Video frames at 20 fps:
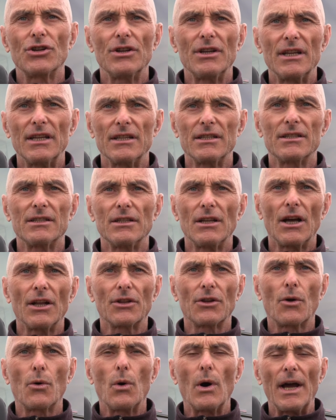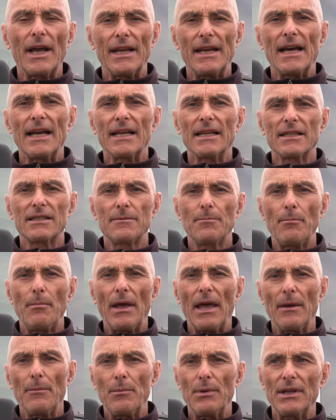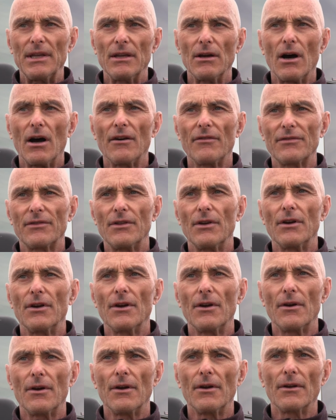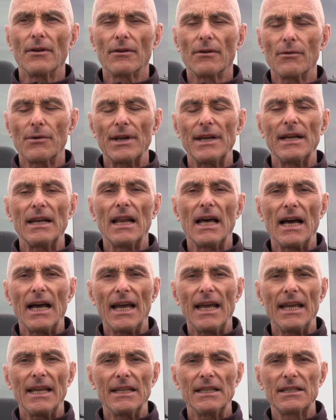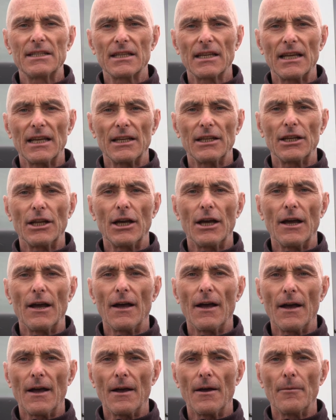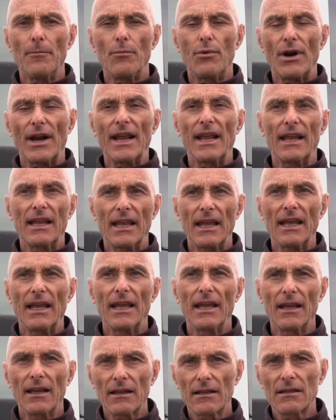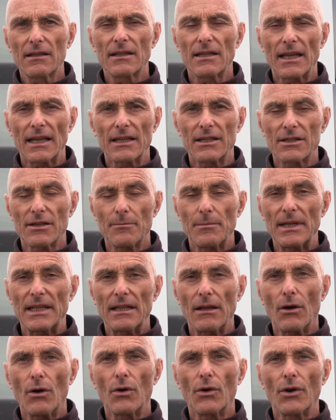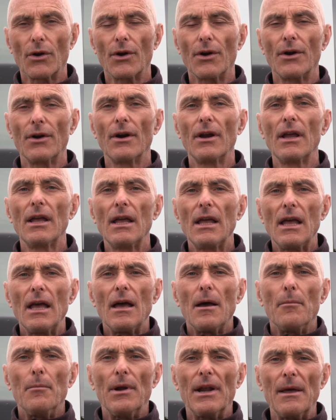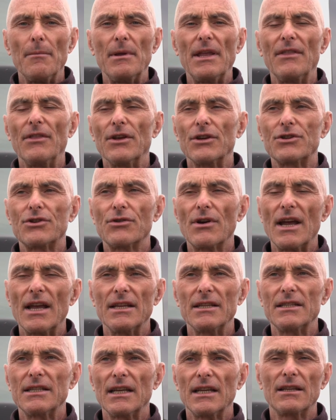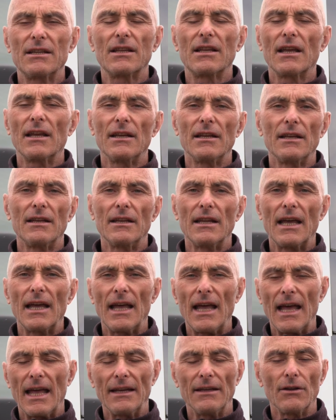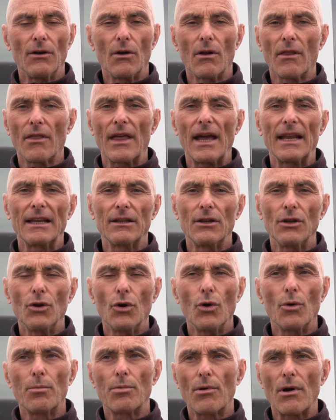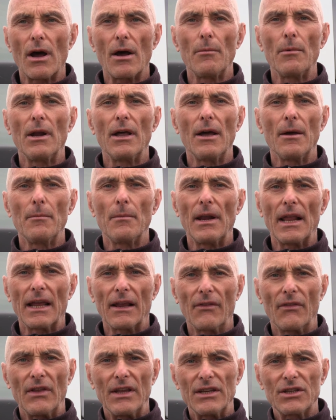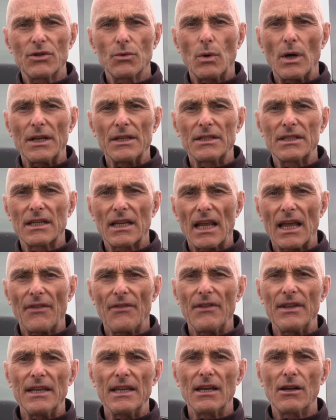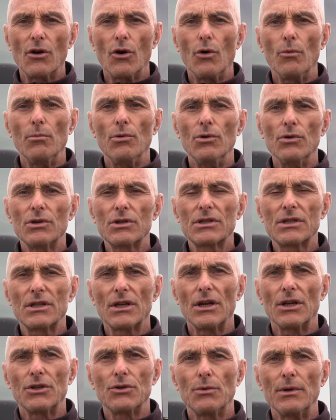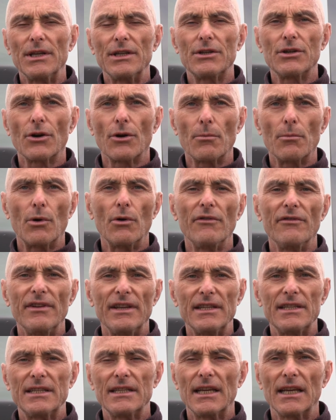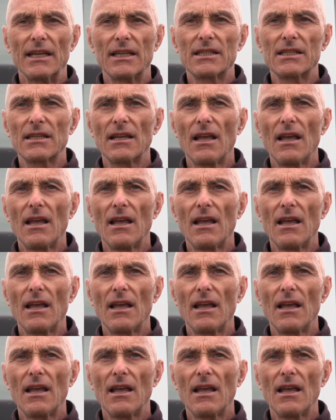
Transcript: is not quite as peppy off the green lights, and braking takes a bit longer. But I mean, the Transit can handle that no problem. Like this one's got the EcoBoost twin turbo V6